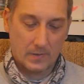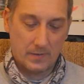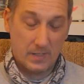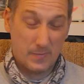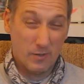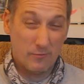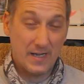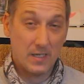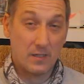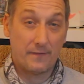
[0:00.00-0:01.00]
these pull
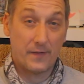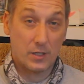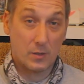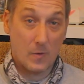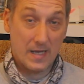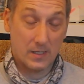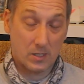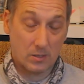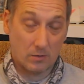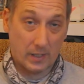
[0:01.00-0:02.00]
resident fish as well as
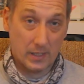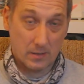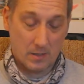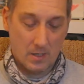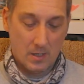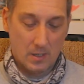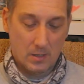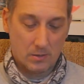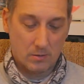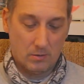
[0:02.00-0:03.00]
stockies.
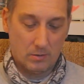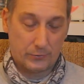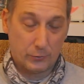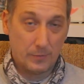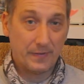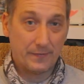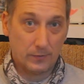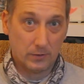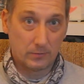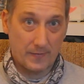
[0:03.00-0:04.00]
So don't be
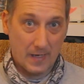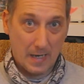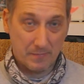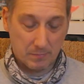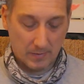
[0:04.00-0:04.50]
fooled with the apps